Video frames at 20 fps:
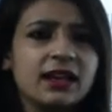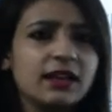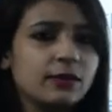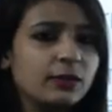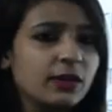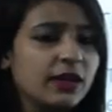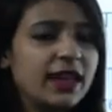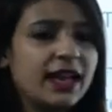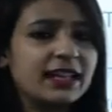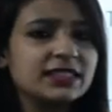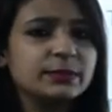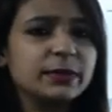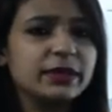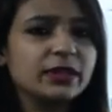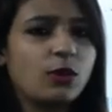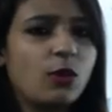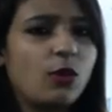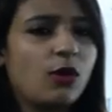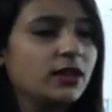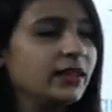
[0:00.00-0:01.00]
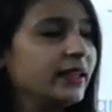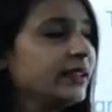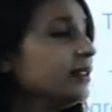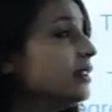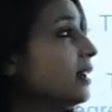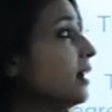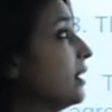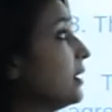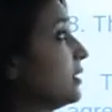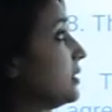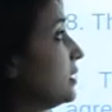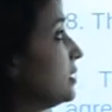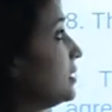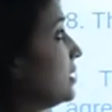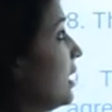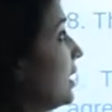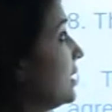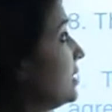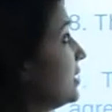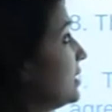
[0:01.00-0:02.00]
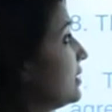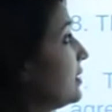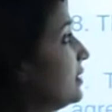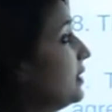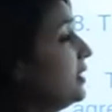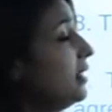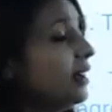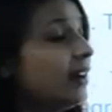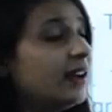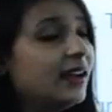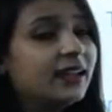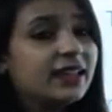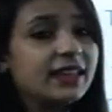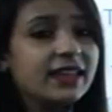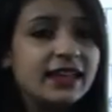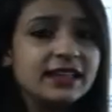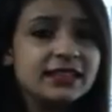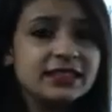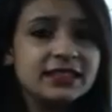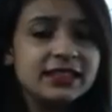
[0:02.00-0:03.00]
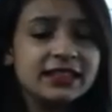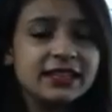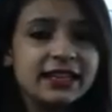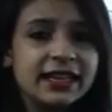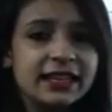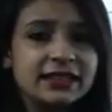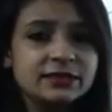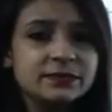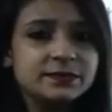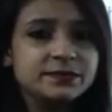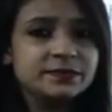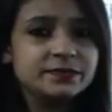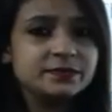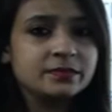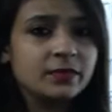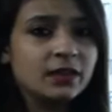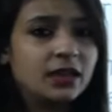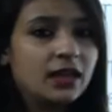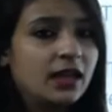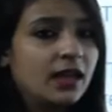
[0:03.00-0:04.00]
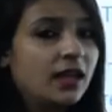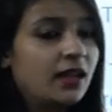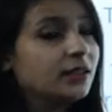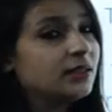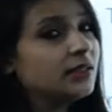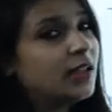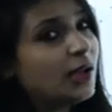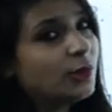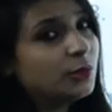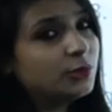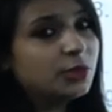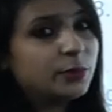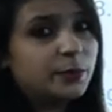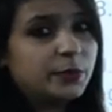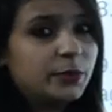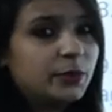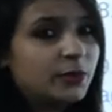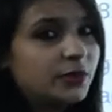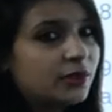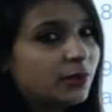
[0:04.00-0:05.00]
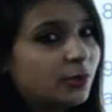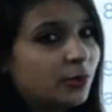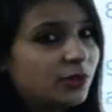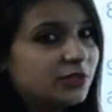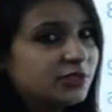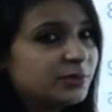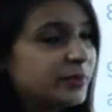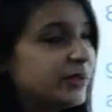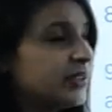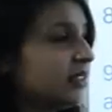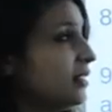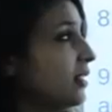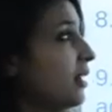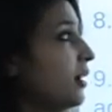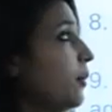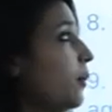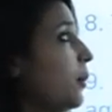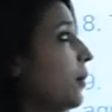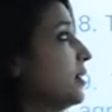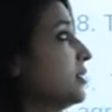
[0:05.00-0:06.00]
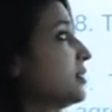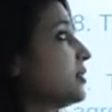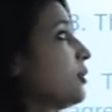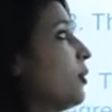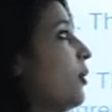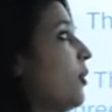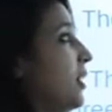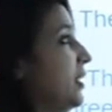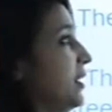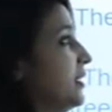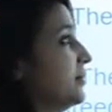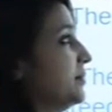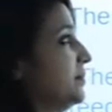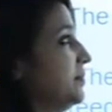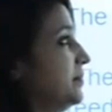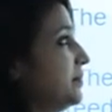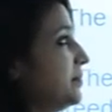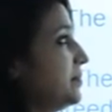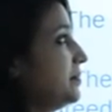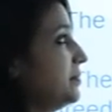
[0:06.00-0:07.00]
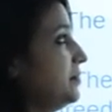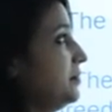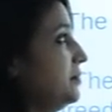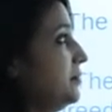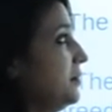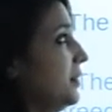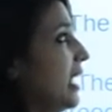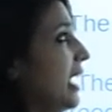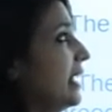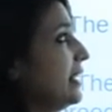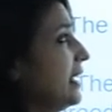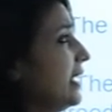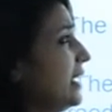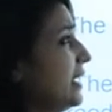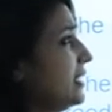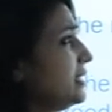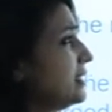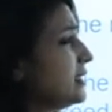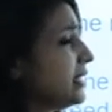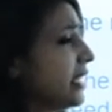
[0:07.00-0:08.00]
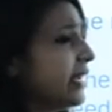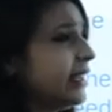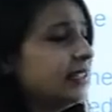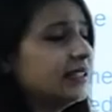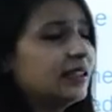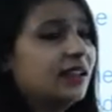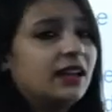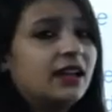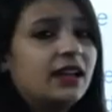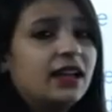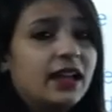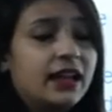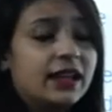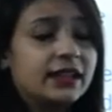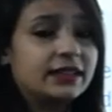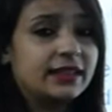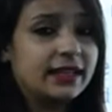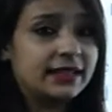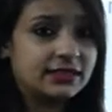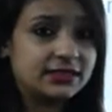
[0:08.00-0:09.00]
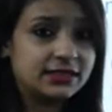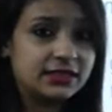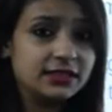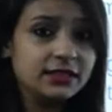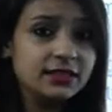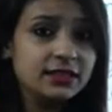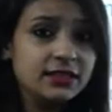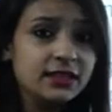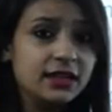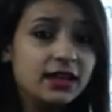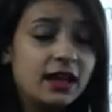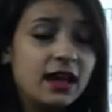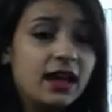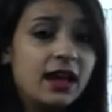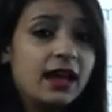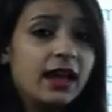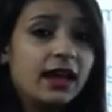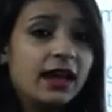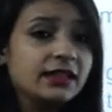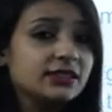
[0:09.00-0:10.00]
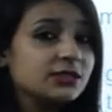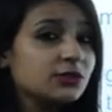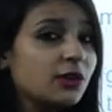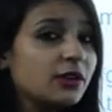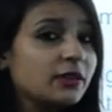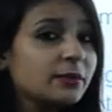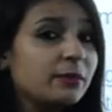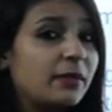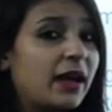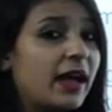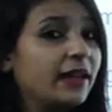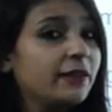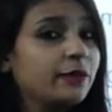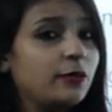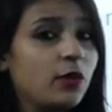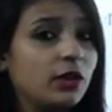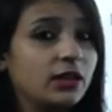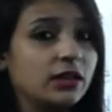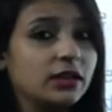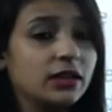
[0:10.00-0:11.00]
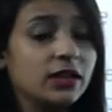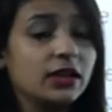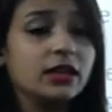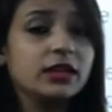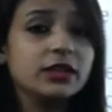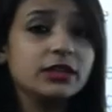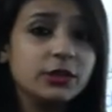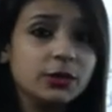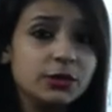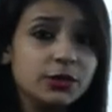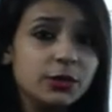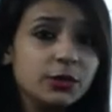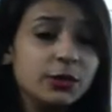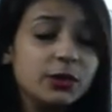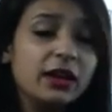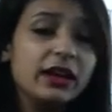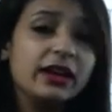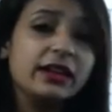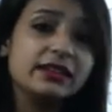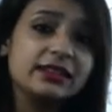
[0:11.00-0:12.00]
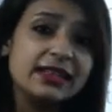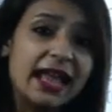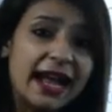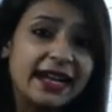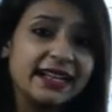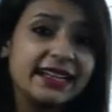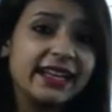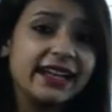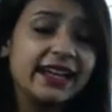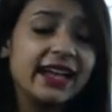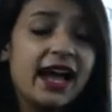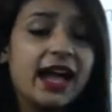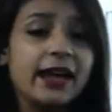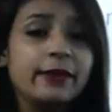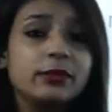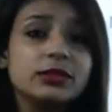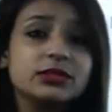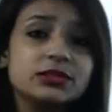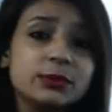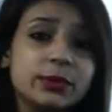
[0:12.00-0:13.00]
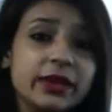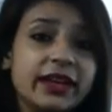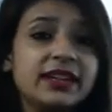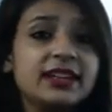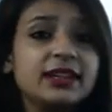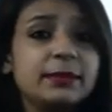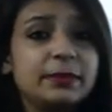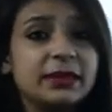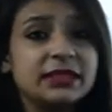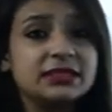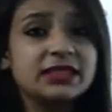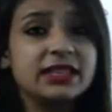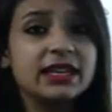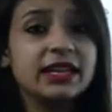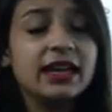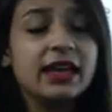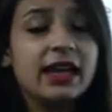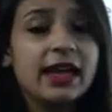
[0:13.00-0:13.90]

he has been calling the dancing girl again and again. Now the poor goldsmith was called and he said that, sir, it's not my fault. You know, that day I was really busy